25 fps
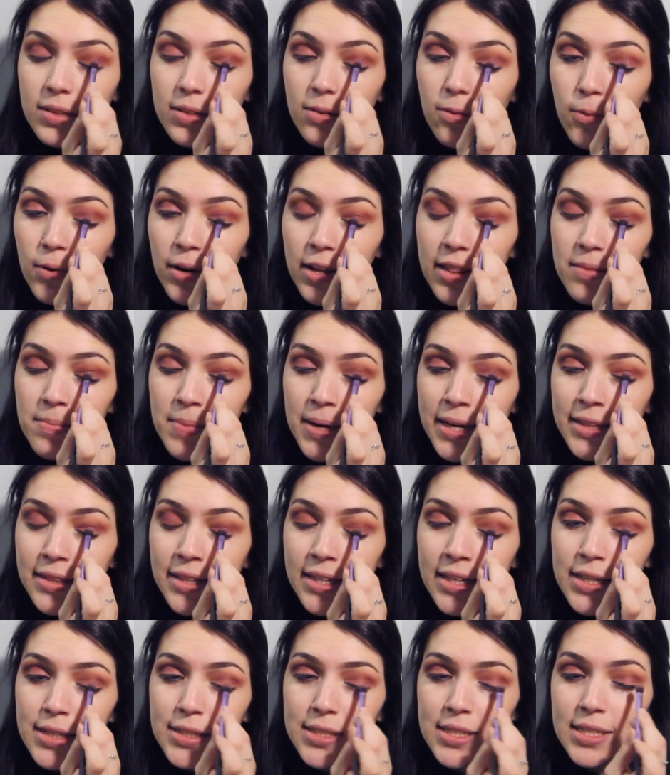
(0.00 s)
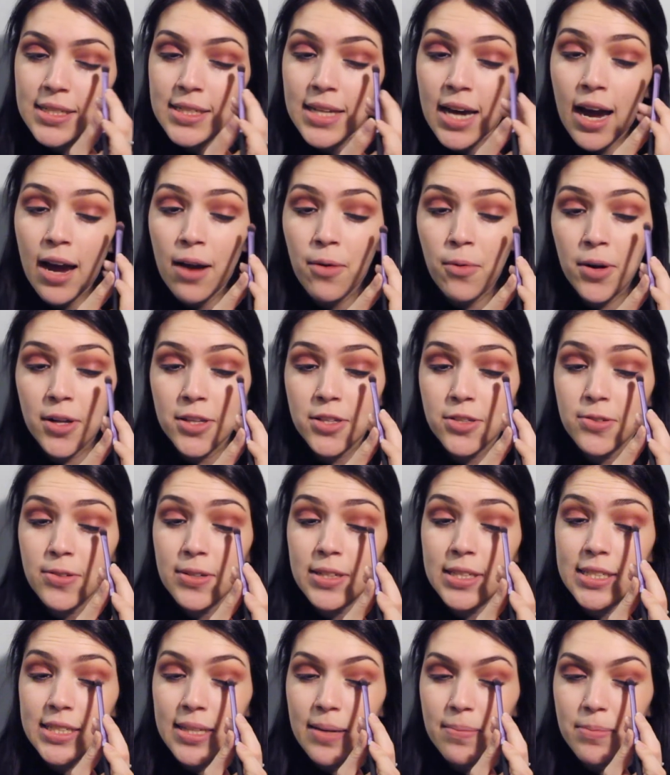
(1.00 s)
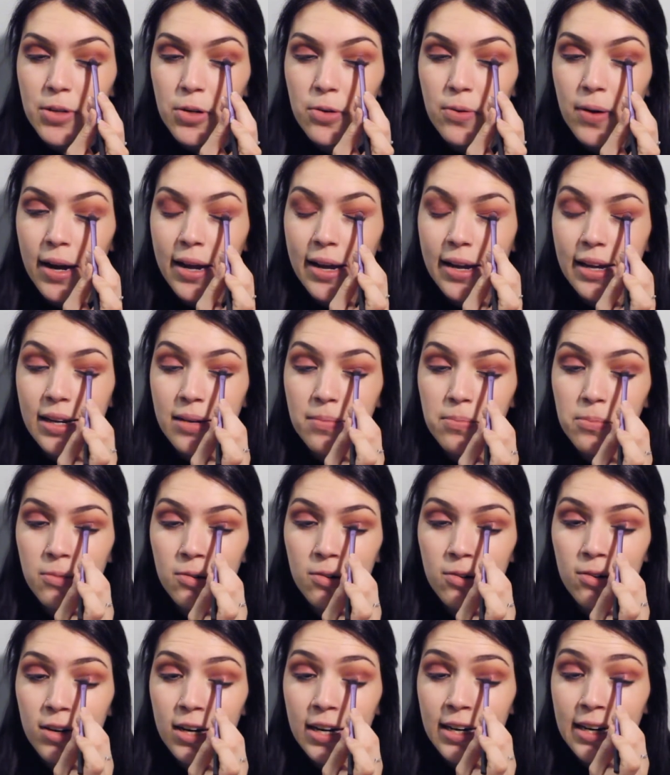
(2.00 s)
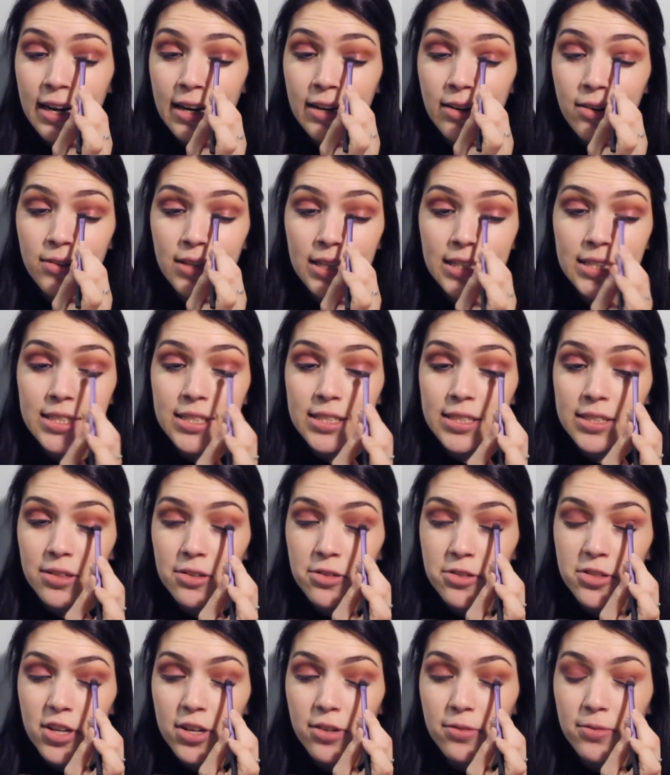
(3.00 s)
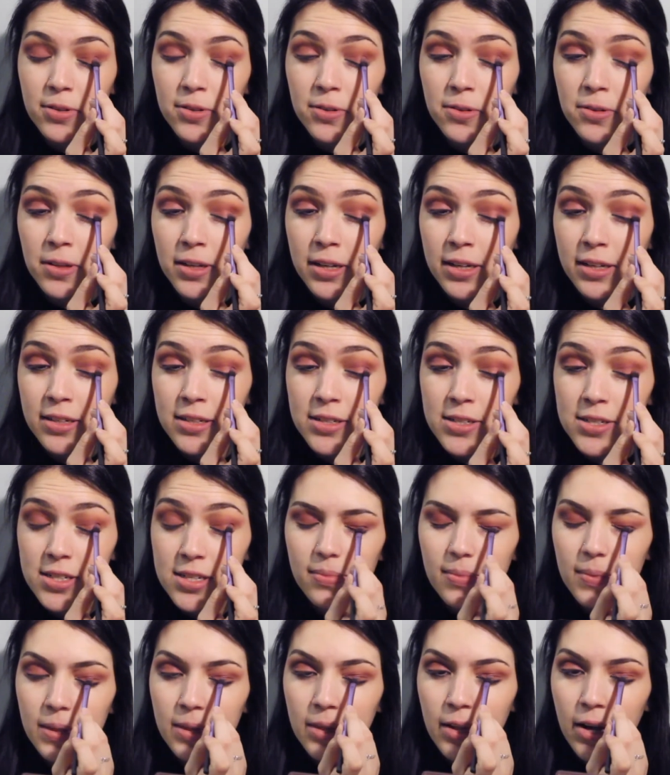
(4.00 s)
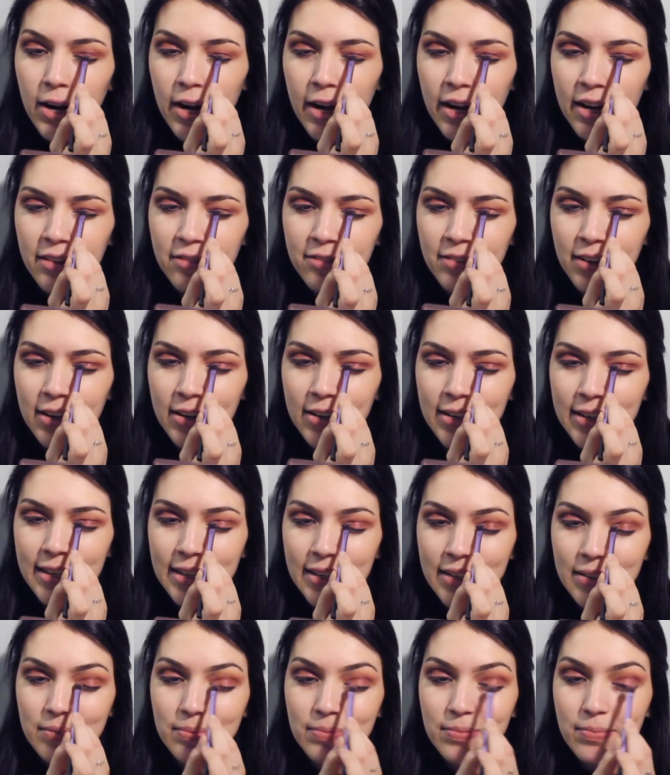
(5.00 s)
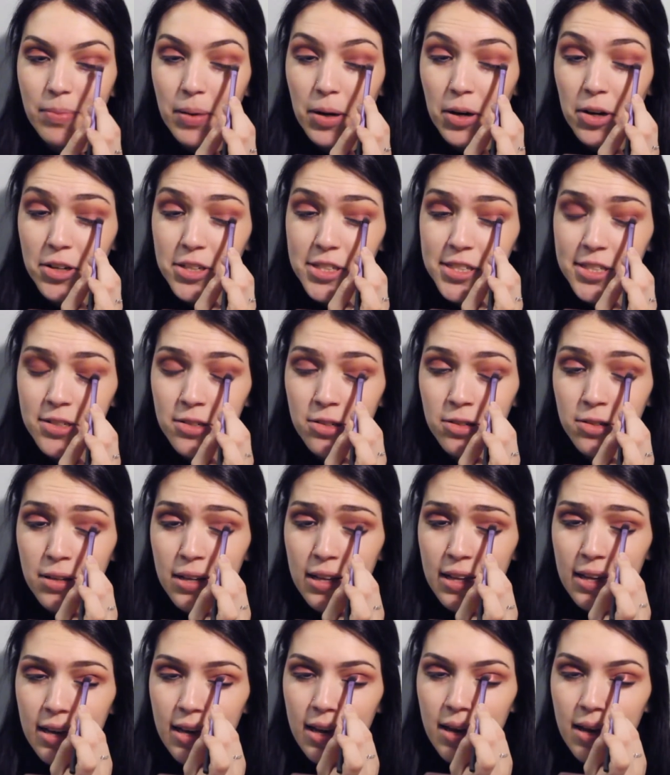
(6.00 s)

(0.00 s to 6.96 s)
one of the main things is that I want to accept who I am more, and I know that's so general and not very personal,